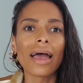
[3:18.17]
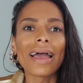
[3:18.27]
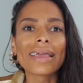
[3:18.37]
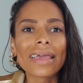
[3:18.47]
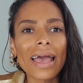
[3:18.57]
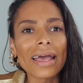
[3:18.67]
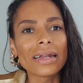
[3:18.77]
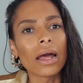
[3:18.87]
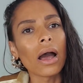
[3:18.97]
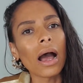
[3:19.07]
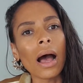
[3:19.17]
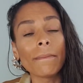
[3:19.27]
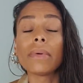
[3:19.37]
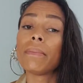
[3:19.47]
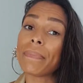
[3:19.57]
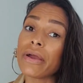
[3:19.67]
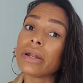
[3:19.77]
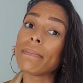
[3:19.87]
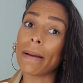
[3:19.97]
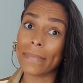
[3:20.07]
Again, I'm bearing
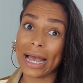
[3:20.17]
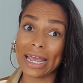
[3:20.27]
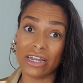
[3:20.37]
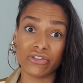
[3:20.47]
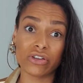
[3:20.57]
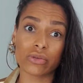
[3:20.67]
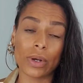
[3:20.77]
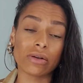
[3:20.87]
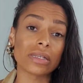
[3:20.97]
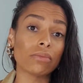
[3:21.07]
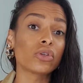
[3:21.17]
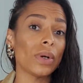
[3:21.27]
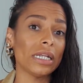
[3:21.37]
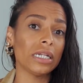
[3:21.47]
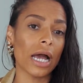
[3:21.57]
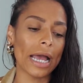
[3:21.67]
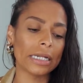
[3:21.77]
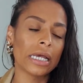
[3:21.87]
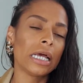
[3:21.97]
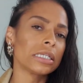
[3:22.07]
in mind my age as well. So I'm 29.